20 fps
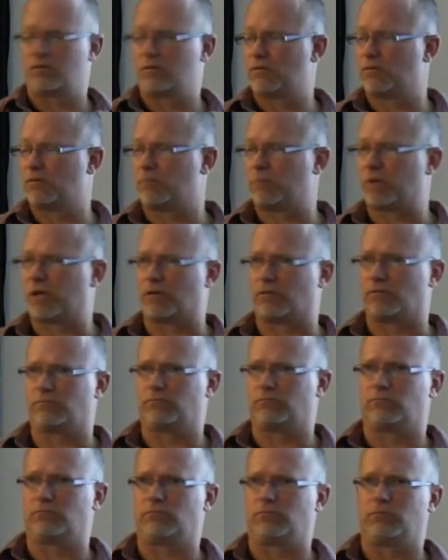
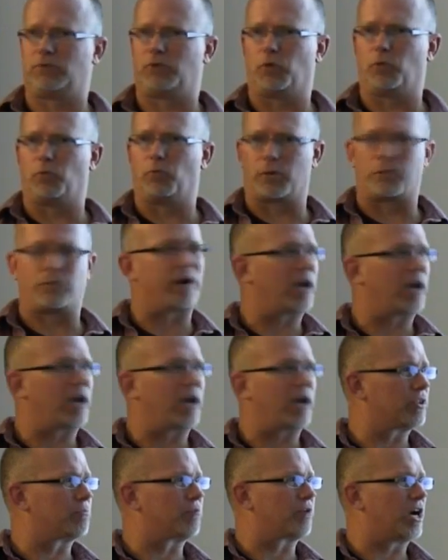about you know where we're at
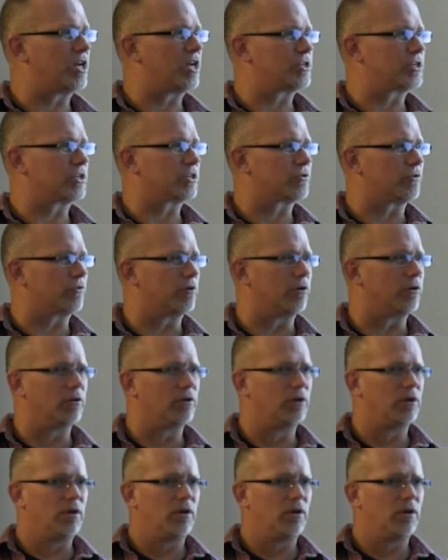with the project or